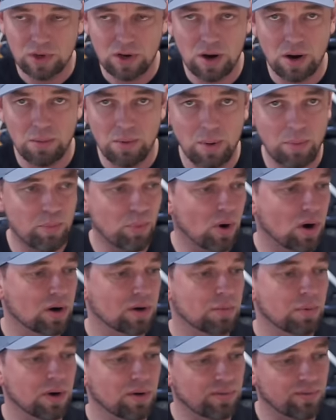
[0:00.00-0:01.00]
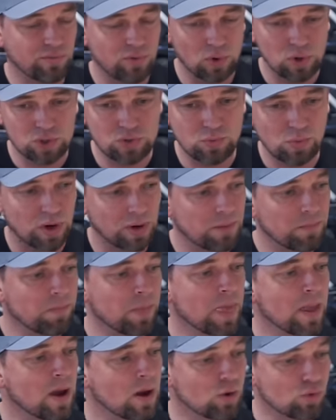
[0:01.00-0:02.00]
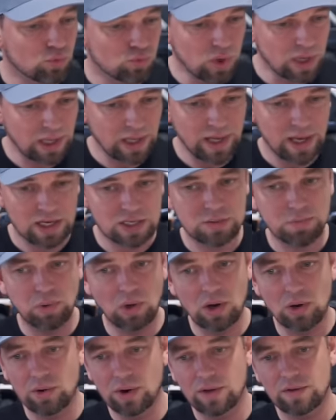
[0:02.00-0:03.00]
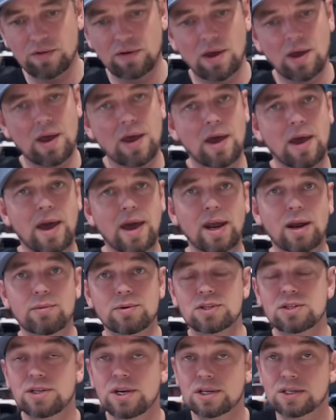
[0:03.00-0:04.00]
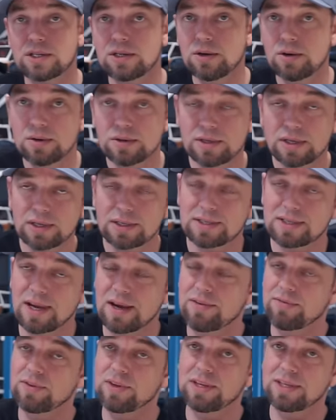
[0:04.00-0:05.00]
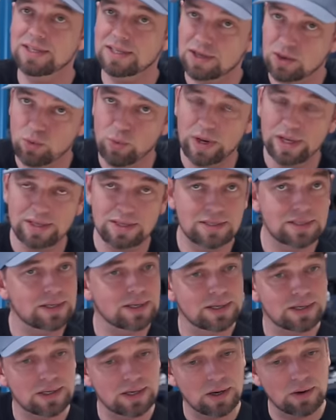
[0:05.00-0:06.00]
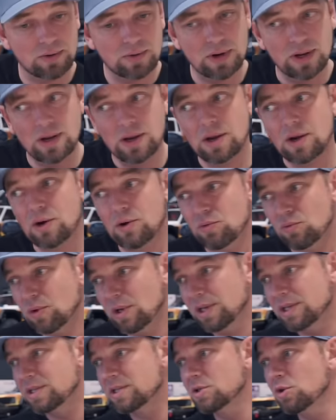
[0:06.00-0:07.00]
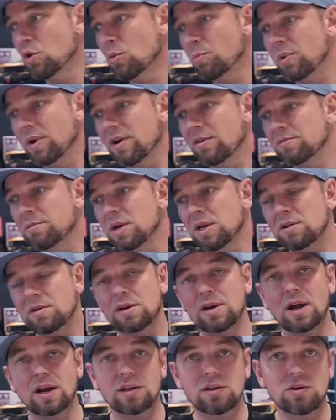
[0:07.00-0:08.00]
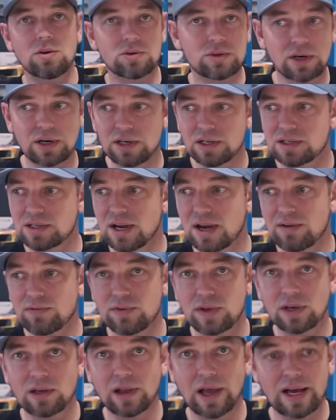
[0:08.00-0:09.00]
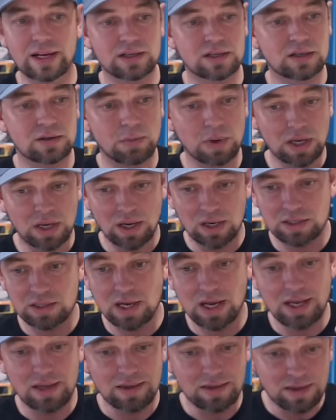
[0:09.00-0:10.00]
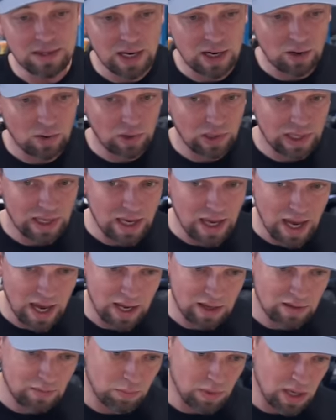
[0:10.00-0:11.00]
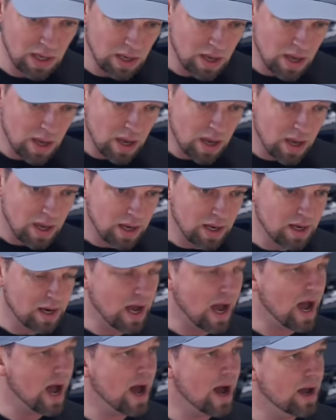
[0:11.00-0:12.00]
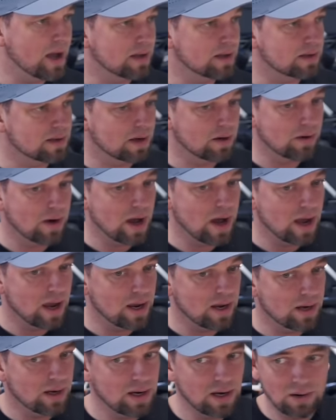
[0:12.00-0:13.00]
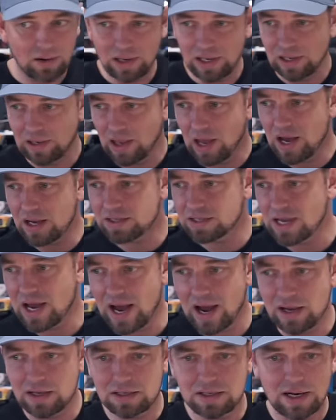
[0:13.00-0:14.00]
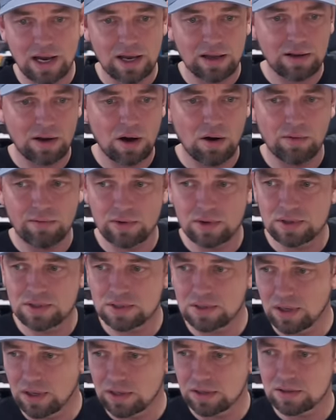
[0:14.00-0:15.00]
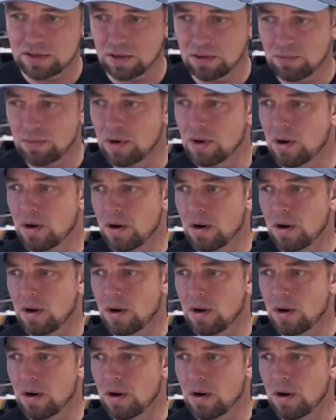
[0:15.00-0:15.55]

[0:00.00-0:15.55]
come apart, but the first one really exploded, and I was just using safety squints. So really stupid of me to not use any safety glasses, because it nearly hit me in the eye. So I nearly lost eyesight over installing some